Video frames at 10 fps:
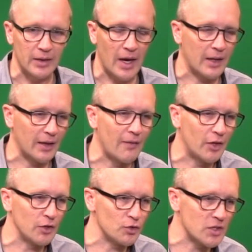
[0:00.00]
Love
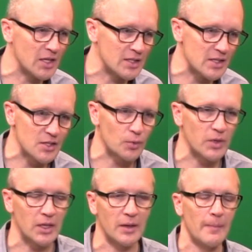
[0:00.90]
on those kids this
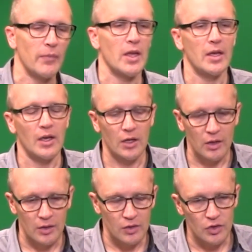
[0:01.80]
week.
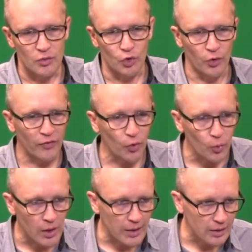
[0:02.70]
Doing for
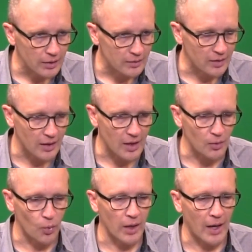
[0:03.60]
one
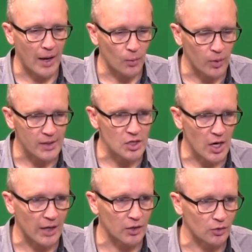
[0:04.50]
today what I wish
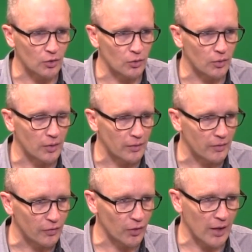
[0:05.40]
I could do
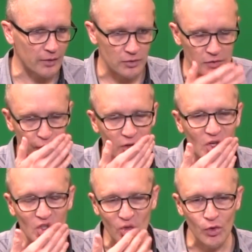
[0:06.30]
for others. For
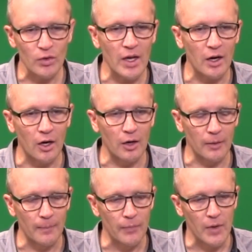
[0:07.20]
those of you that
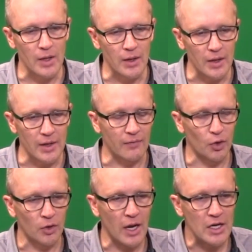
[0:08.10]
are in
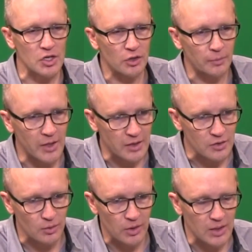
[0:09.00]
vocational
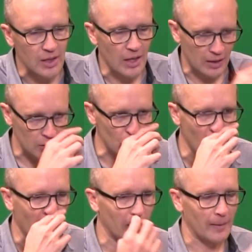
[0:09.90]
ministry and
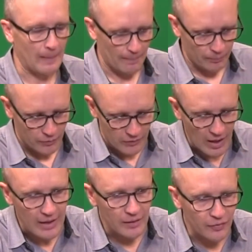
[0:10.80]
you are
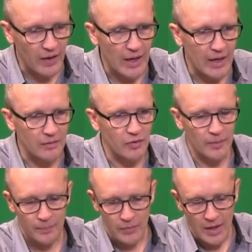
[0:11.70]
9 to 5
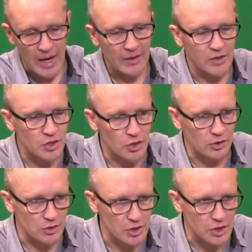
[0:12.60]
at the
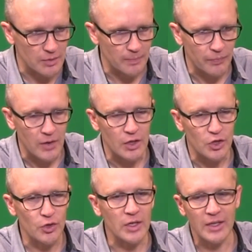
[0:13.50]
church,
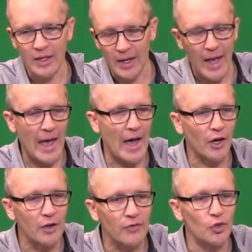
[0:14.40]
you need to get
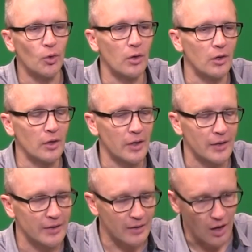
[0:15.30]
out of your
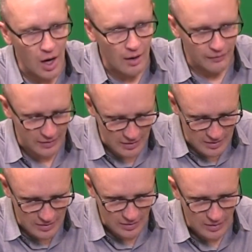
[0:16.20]

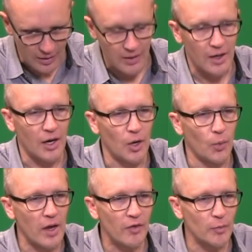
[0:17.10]
office,
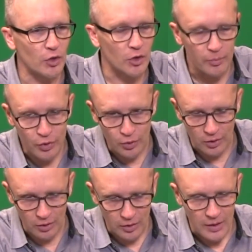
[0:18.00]
away from your
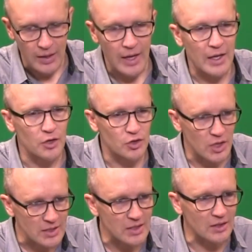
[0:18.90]
computer, and you
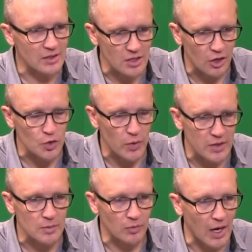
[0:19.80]
just need to start
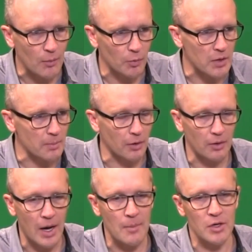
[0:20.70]
spending some time with
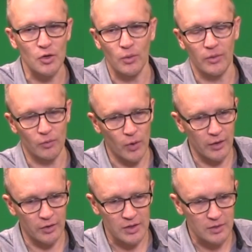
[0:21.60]
people. I mean,
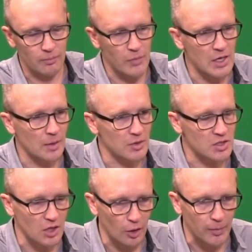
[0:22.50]
whether it's meeting them at
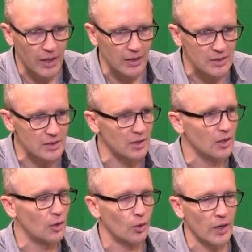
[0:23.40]
Starbucks
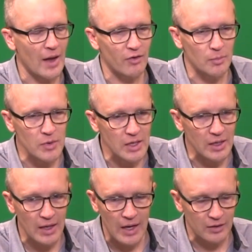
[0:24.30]
or having a
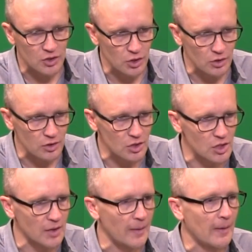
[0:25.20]
meeting at the
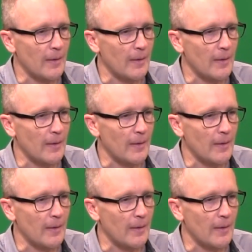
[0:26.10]
church,